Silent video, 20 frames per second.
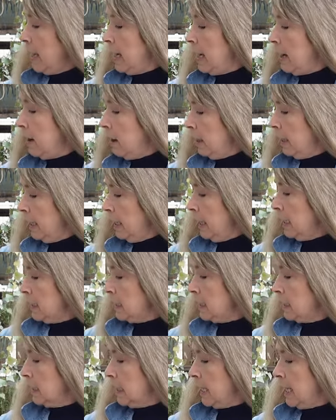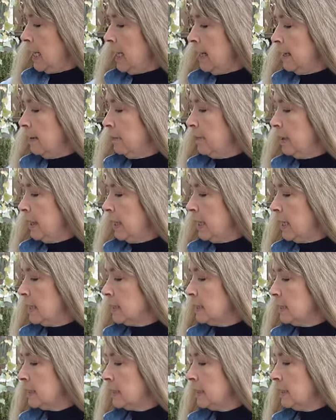on it. And
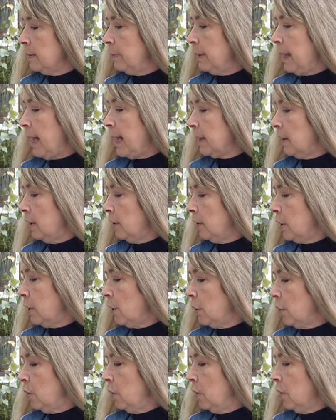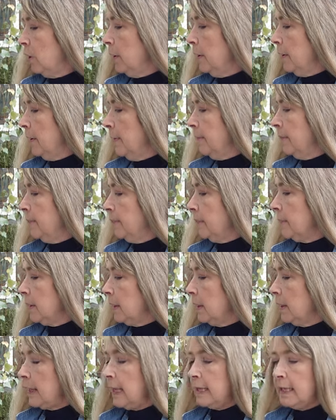because it's in the black, I'll know
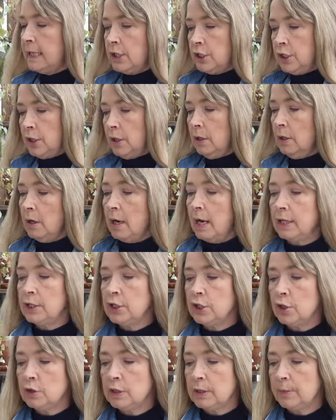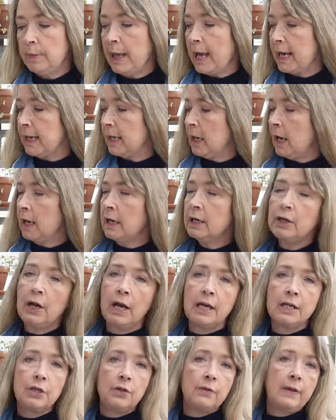that this year I chose the black. I,
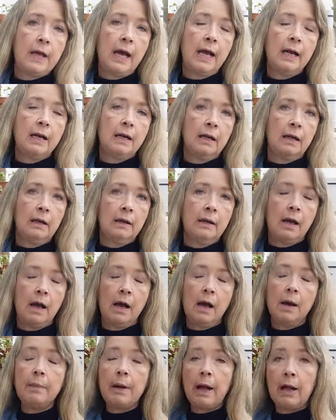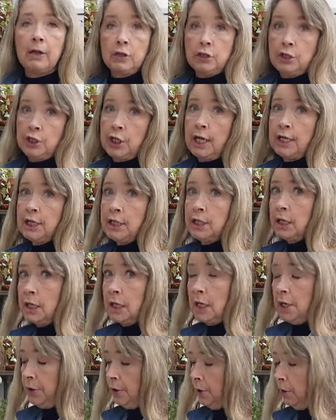I do that. Um, I'll change the
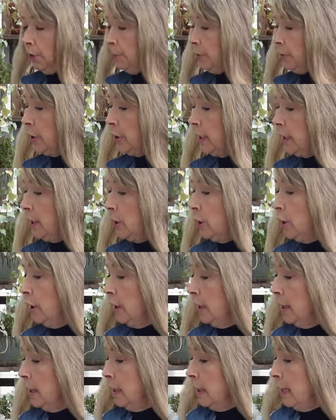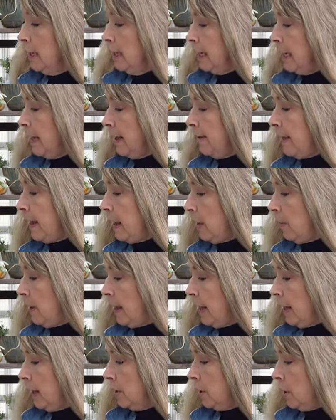color year. And that
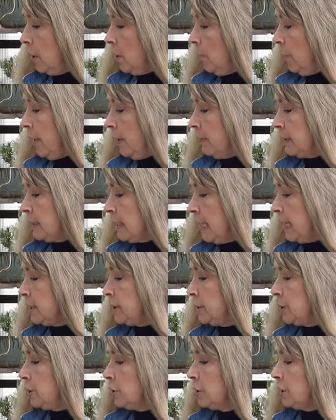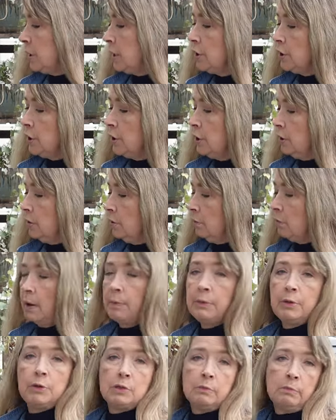way I'll know, oh, that was last year's and this year
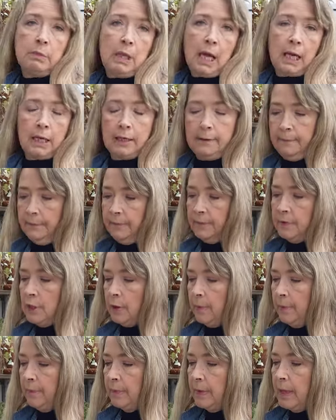I'm using black. So,